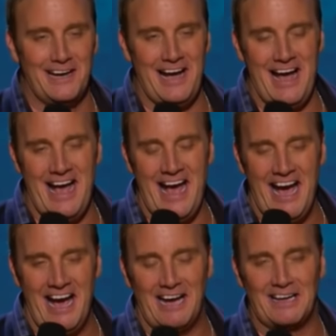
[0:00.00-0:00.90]

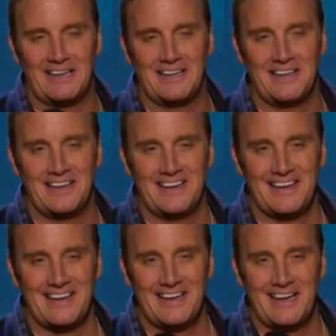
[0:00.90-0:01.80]
Hey,
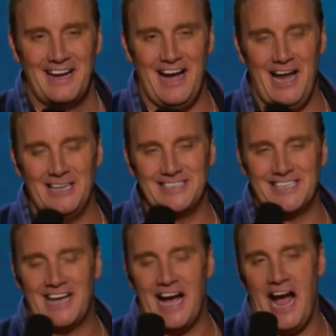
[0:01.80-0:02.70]
there's
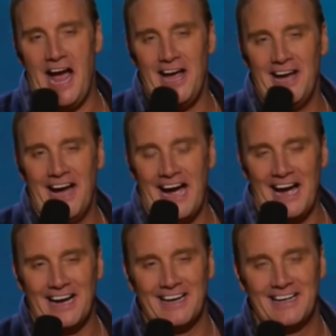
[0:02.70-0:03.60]
a guy
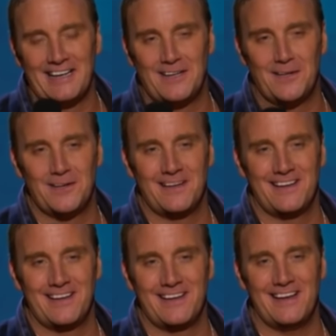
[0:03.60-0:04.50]
there.
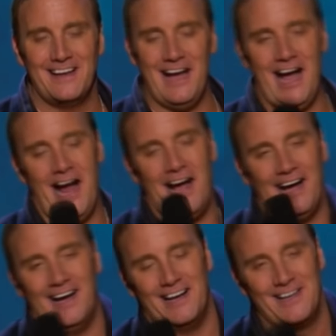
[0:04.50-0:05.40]

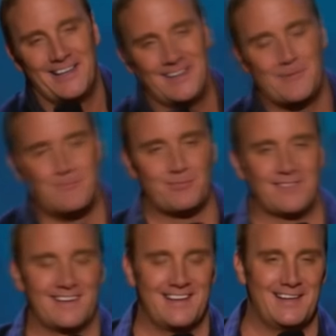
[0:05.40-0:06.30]

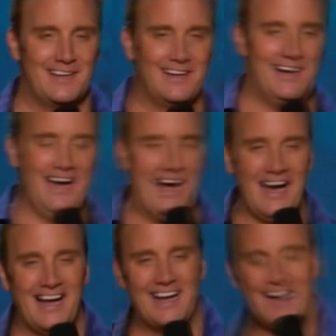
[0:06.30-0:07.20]
Yeah.
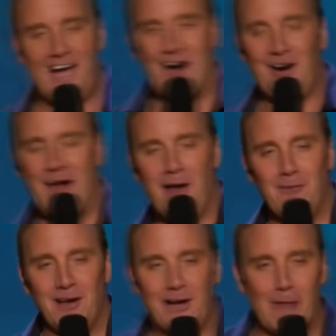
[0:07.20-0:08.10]
Yeah. Hey, hold on a
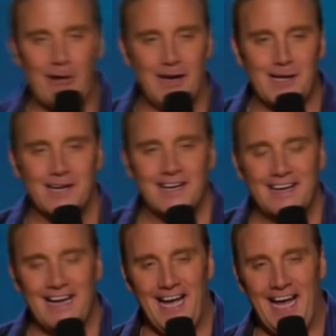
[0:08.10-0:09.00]
minute there, buddy.
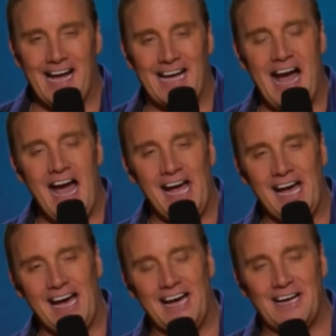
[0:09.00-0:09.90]
Hey, that guy
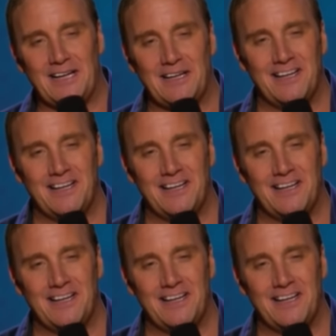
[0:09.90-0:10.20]
there.